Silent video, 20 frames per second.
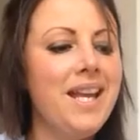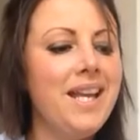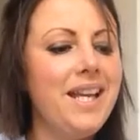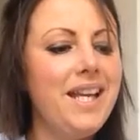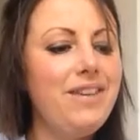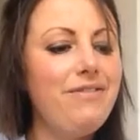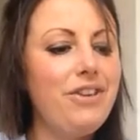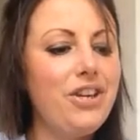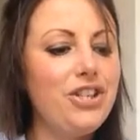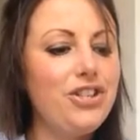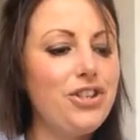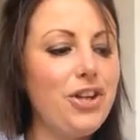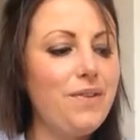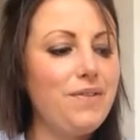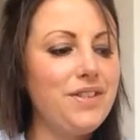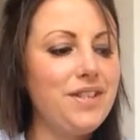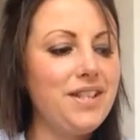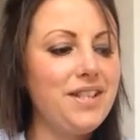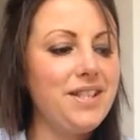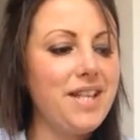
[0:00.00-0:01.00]
He reached
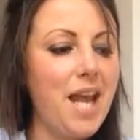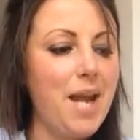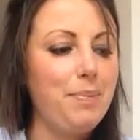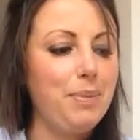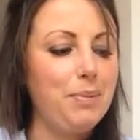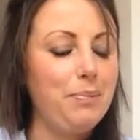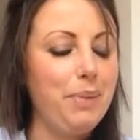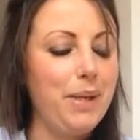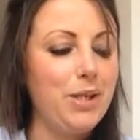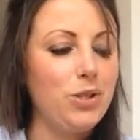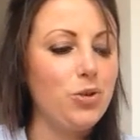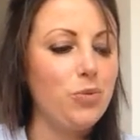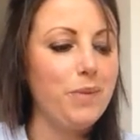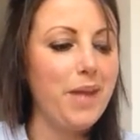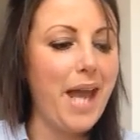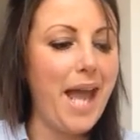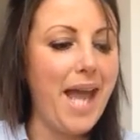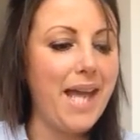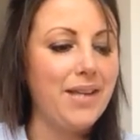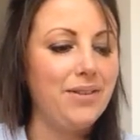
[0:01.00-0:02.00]
over to the table and picked up
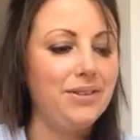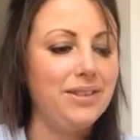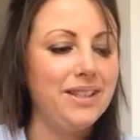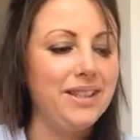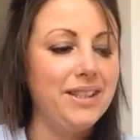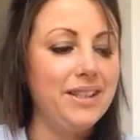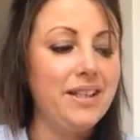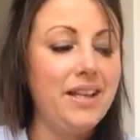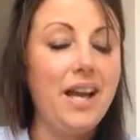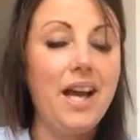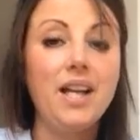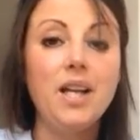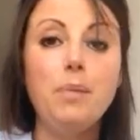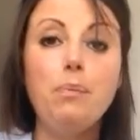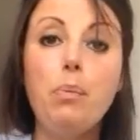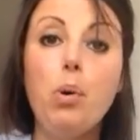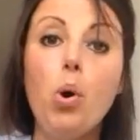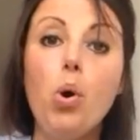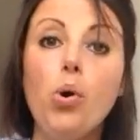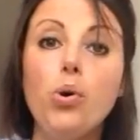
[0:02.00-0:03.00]
the ale, and he
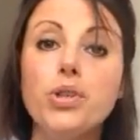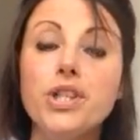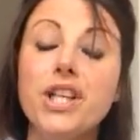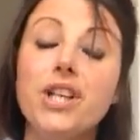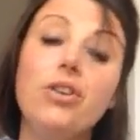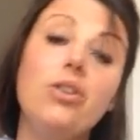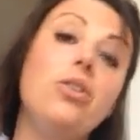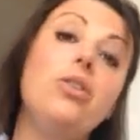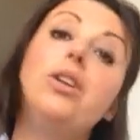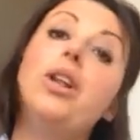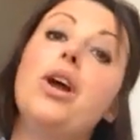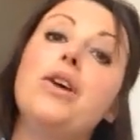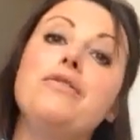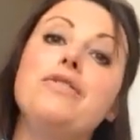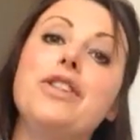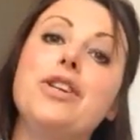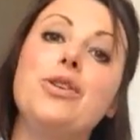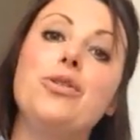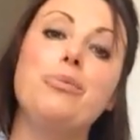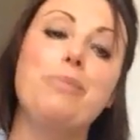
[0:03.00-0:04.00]
poured it all over
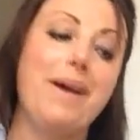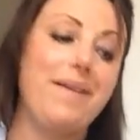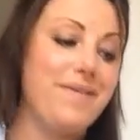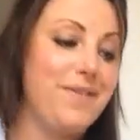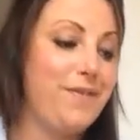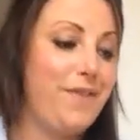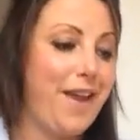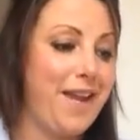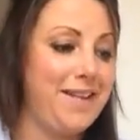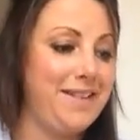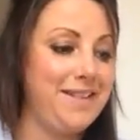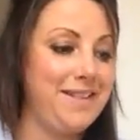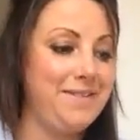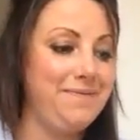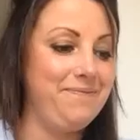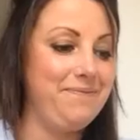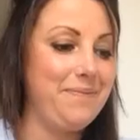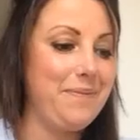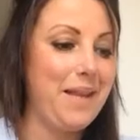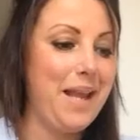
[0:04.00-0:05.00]
the young man's face.
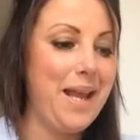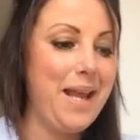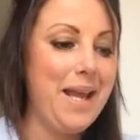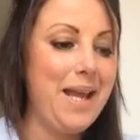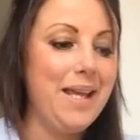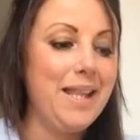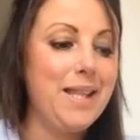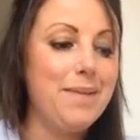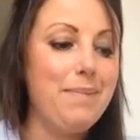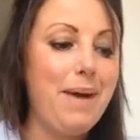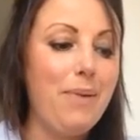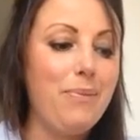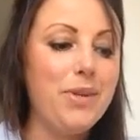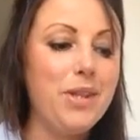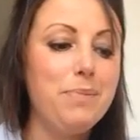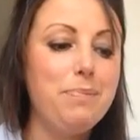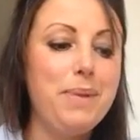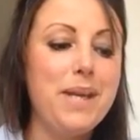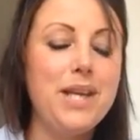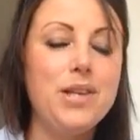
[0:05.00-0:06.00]
The man
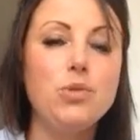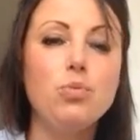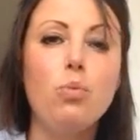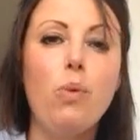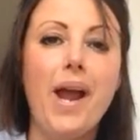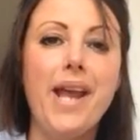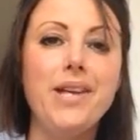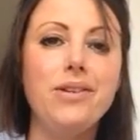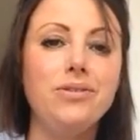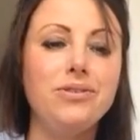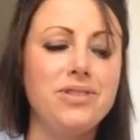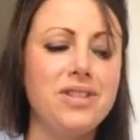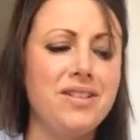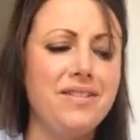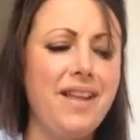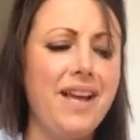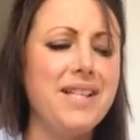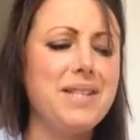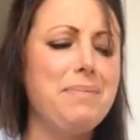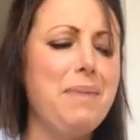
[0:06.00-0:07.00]
with the beard wailed.
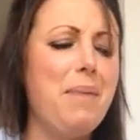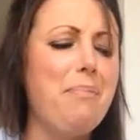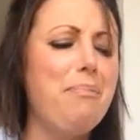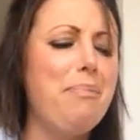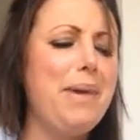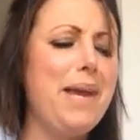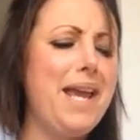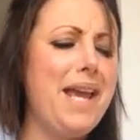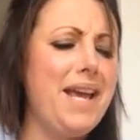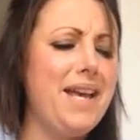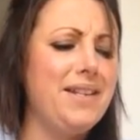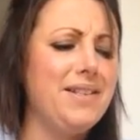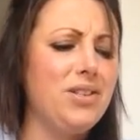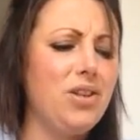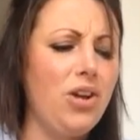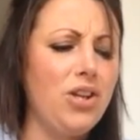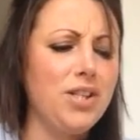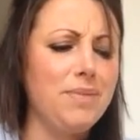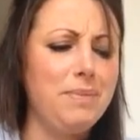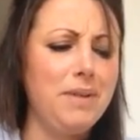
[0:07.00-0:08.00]
That's my beard,
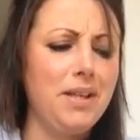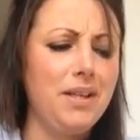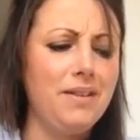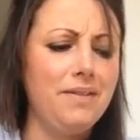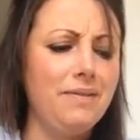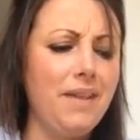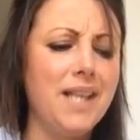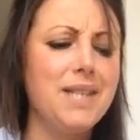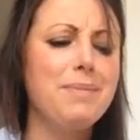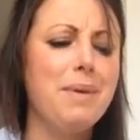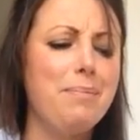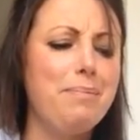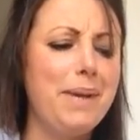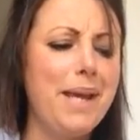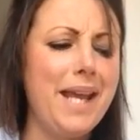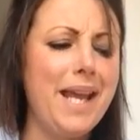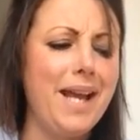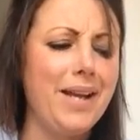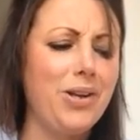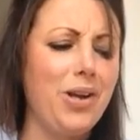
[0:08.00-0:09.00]
cost me
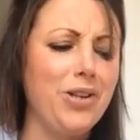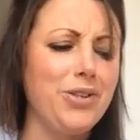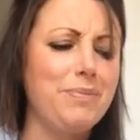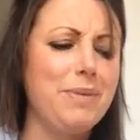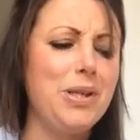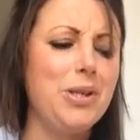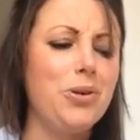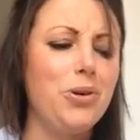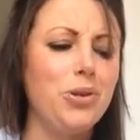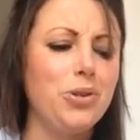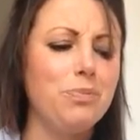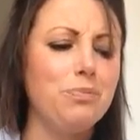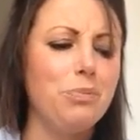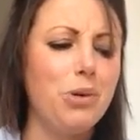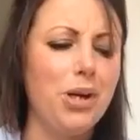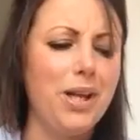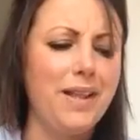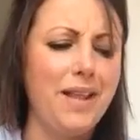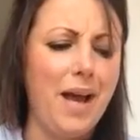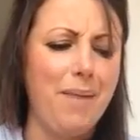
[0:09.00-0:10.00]
good
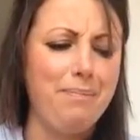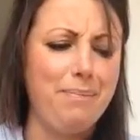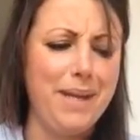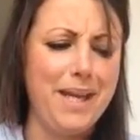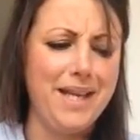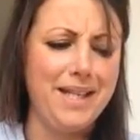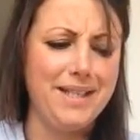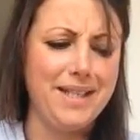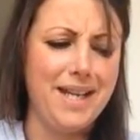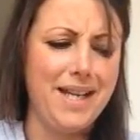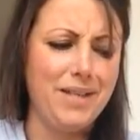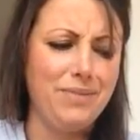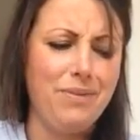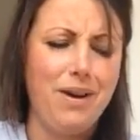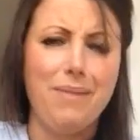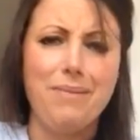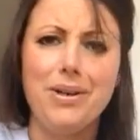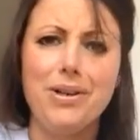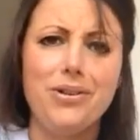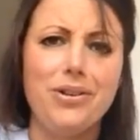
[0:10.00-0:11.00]
money, that beard did.
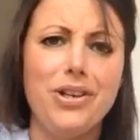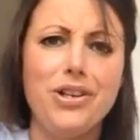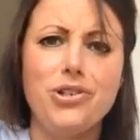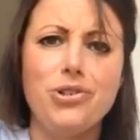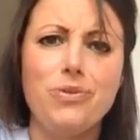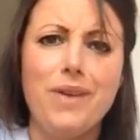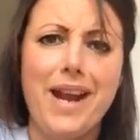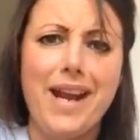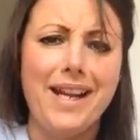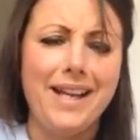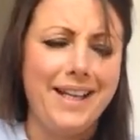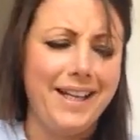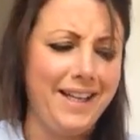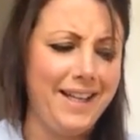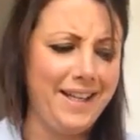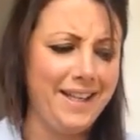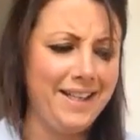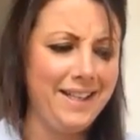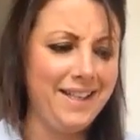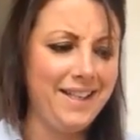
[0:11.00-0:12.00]
What am I going to
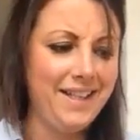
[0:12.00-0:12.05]
drink?